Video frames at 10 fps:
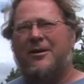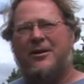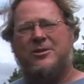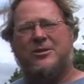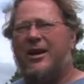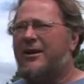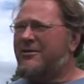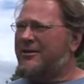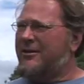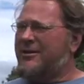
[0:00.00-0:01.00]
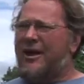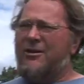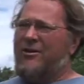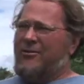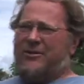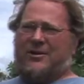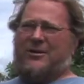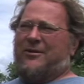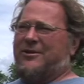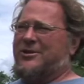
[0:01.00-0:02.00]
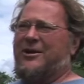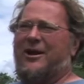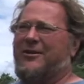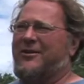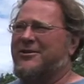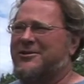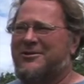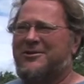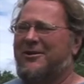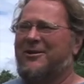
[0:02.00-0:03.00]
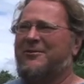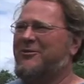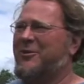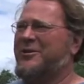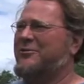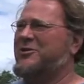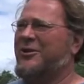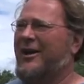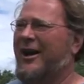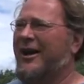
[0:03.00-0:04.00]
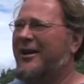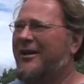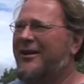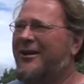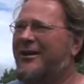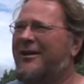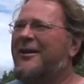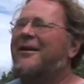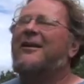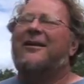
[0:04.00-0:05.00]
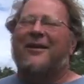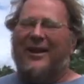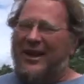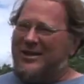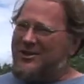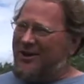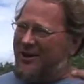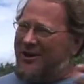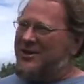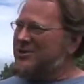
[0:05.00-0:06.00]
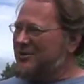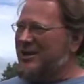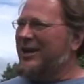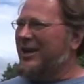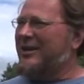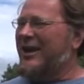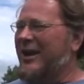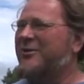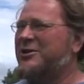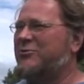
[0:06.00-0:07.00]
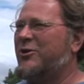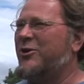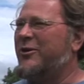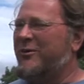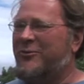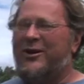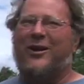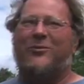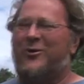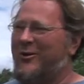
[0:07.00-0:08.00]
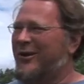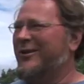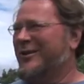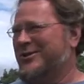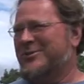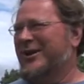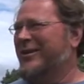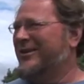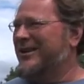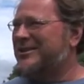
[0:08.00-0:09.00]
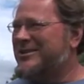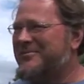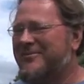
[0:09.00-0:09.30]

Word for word: He says, how do you think they know that they're going to start on, this, on the fourth of July? And that started us thinking down this road of, we need more knowledge about this.